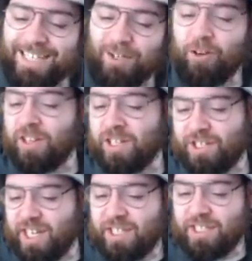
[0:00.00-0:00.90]
on the
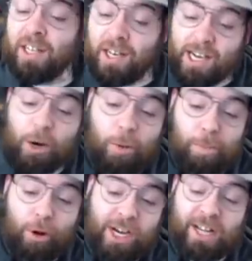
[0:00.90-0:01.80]
season. Neil
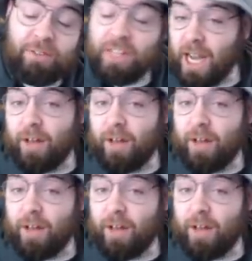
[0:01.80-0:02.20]
Burnett, the other